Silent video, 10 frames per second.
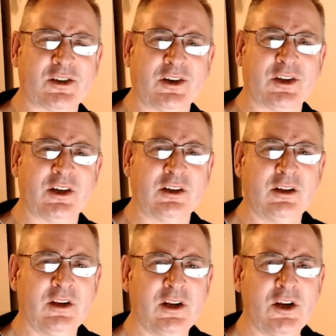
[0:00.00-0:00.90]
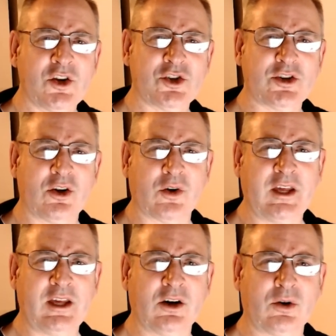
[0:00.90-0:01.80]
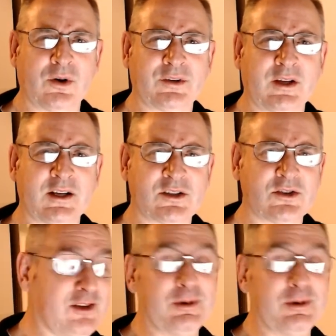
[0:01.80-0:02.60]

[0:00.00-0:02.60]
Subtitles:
of schlocky horror thing at all.